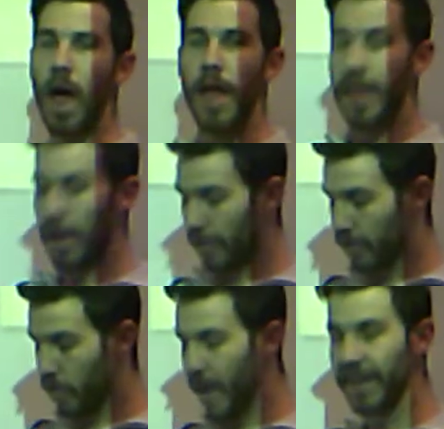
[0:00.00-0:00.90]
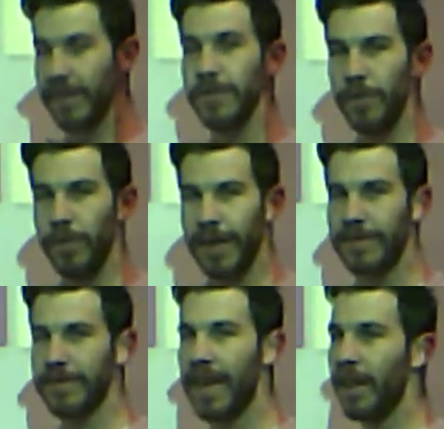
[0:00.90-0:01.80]
Now there's a way to do this,
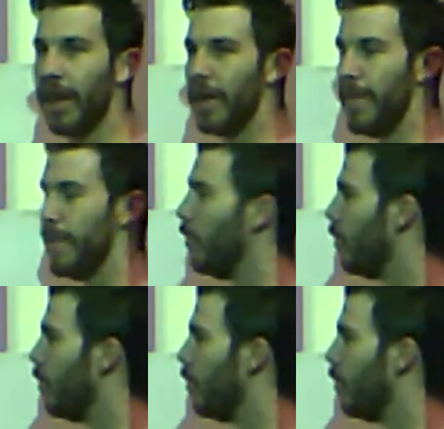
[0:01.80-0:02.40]
and a lot of people